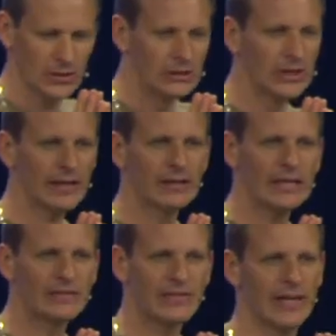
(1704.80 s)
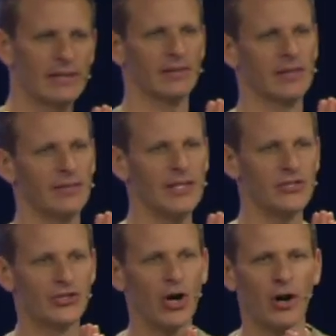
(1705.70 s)
Let's say that these
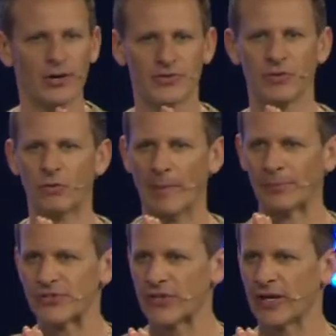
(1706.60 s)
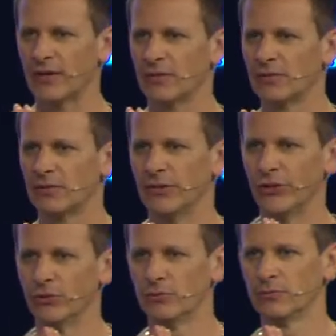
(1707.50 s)
jars represent you,